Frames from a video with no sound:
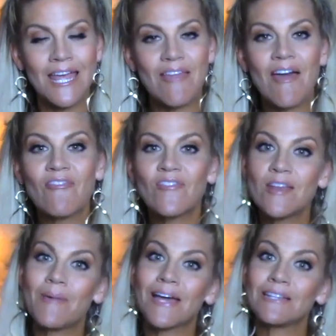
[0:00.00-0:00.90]
That
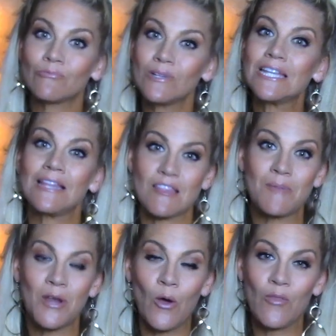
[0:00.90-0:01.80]
feedback really lets
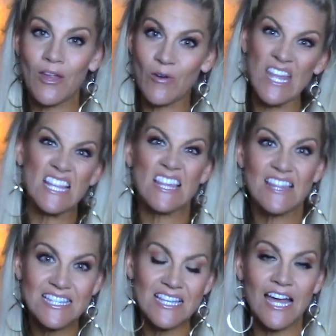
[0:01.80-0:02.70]
me know that you're into
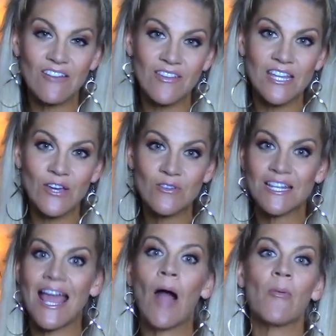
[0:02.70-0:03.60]
these kind of videos,
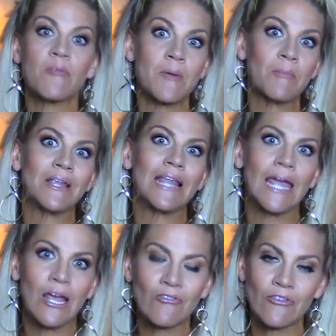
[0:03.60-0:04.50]
and it helps me
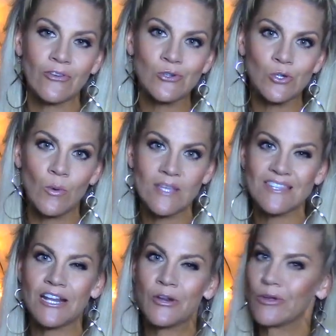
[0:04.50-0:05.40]
plan for future ones
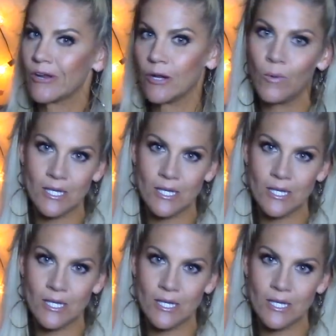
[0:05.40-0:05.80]
that I know you're gonna wanna